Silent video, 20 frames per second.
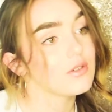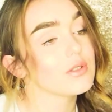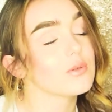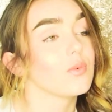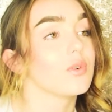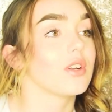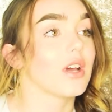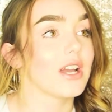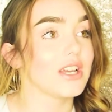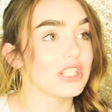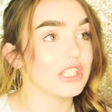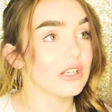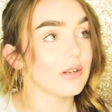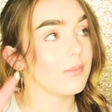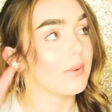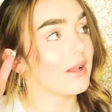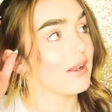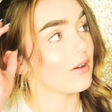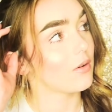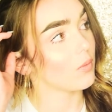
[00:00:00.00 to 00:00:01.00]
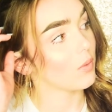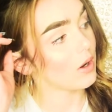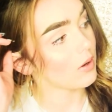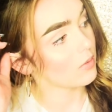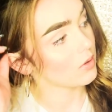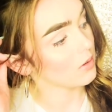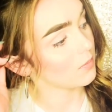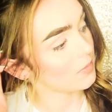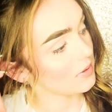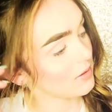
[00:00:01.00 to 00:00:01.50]
use one eyeshadow palette, what
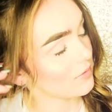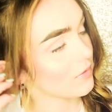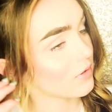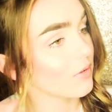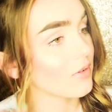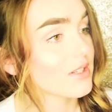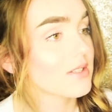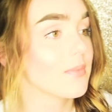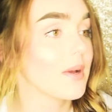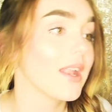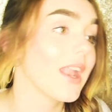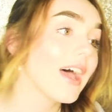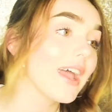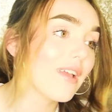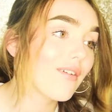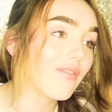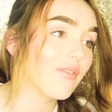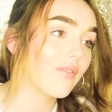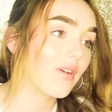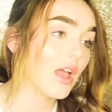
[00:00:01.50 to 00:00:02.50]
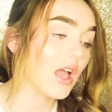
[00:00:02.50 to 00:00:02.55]
would it be for the rest of my life?